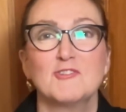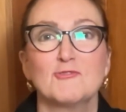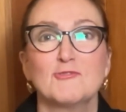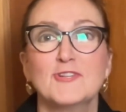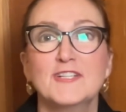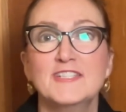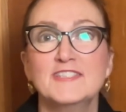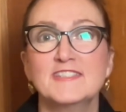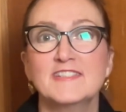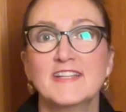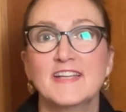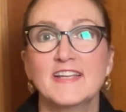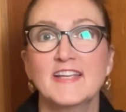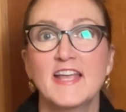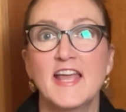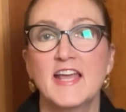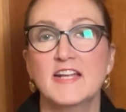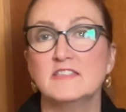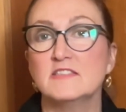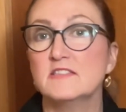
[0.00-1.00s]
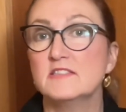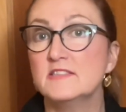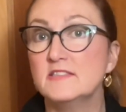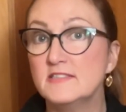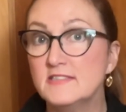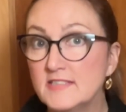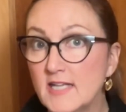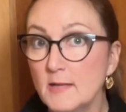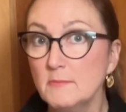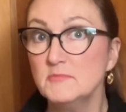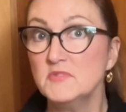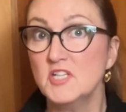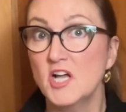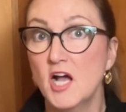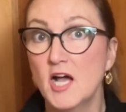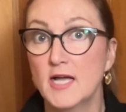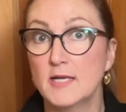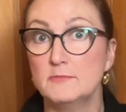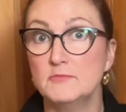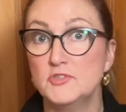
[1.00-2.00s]
Riesling, and
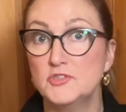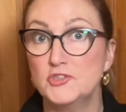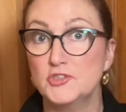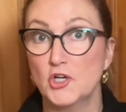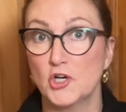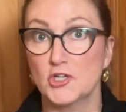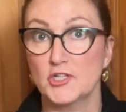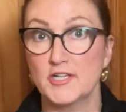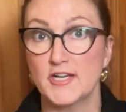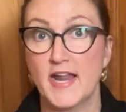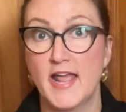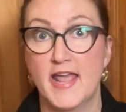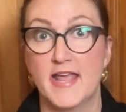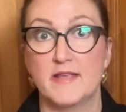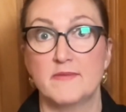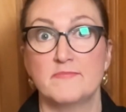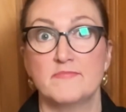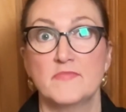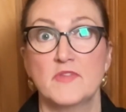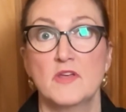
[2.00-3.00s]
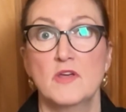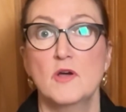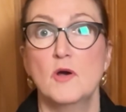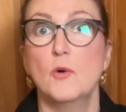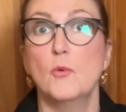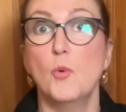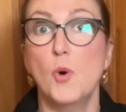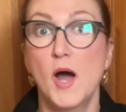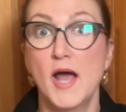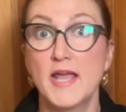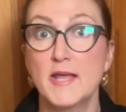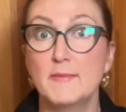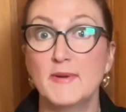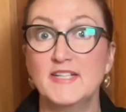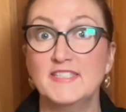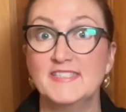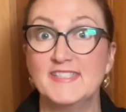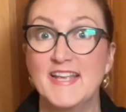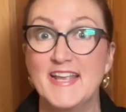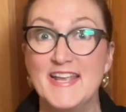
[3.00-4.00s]
sometimes Chardonnay. Why am I
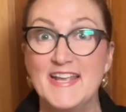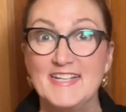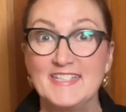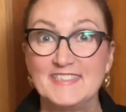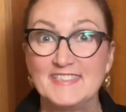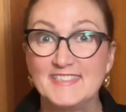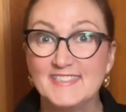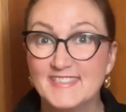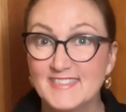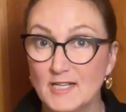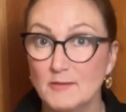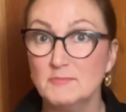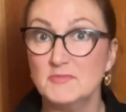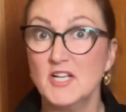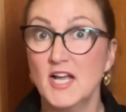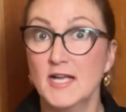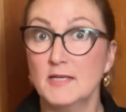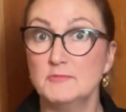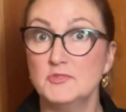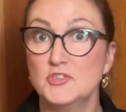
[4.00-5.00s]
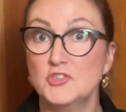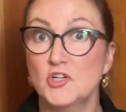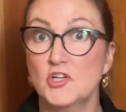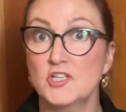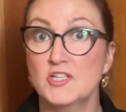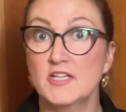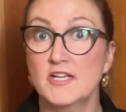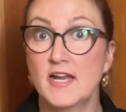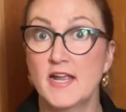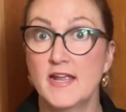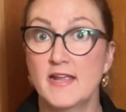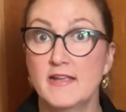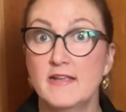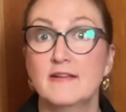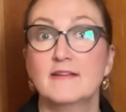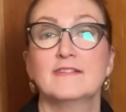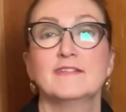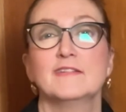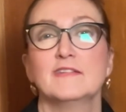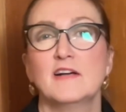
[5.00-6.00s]
saying sometimes Chardonnay?
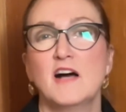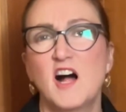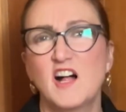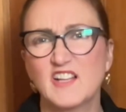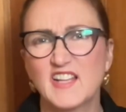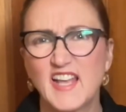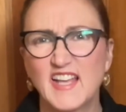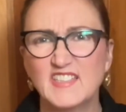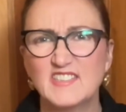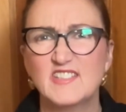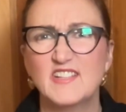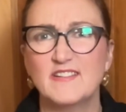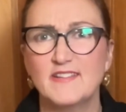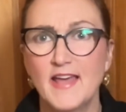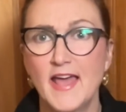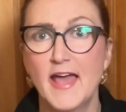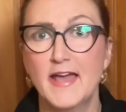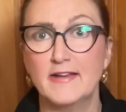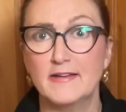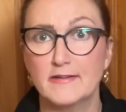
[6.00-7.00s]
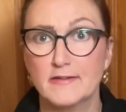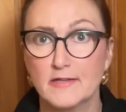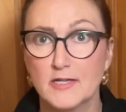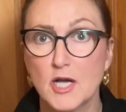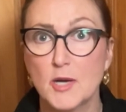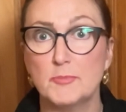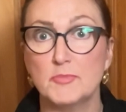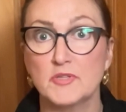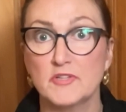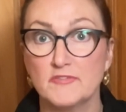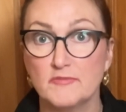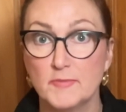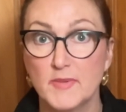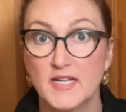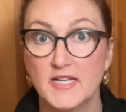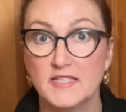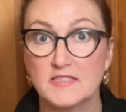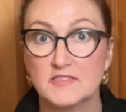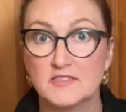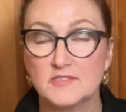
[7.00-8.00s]
I'll get to that in a couple of
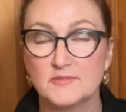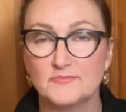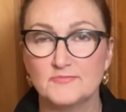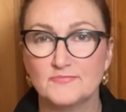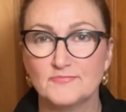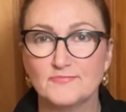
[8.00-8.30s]
minutes.